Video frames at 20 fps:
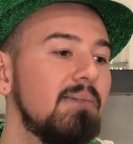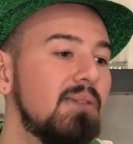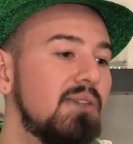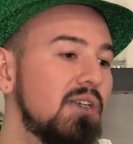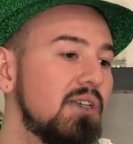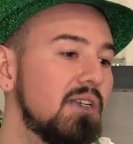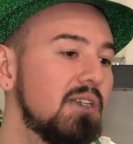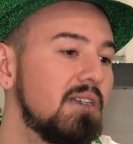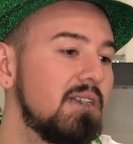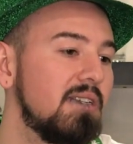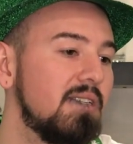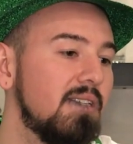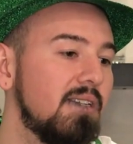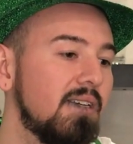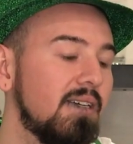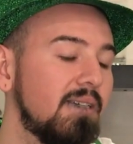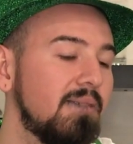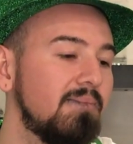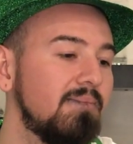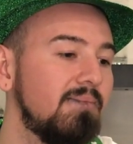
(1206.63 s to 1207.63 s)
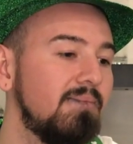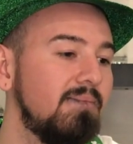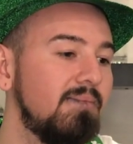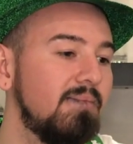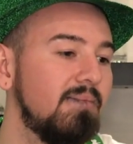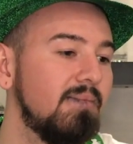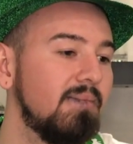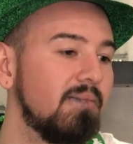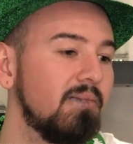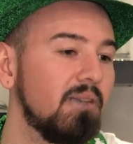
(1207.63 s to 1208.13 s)
just
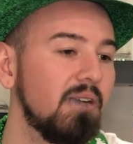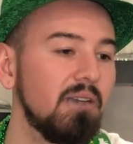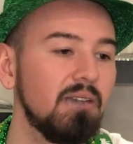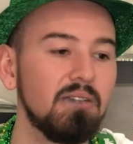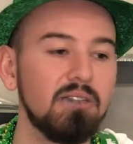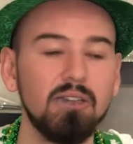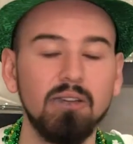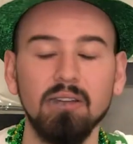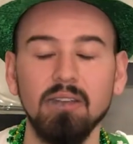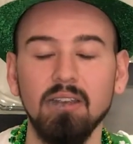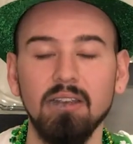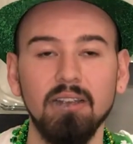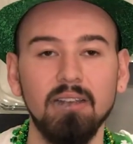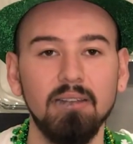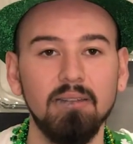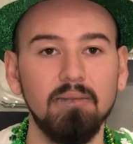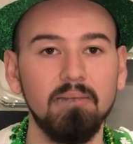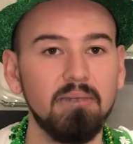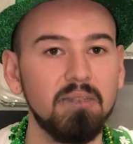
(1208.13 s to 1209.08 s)
really showing you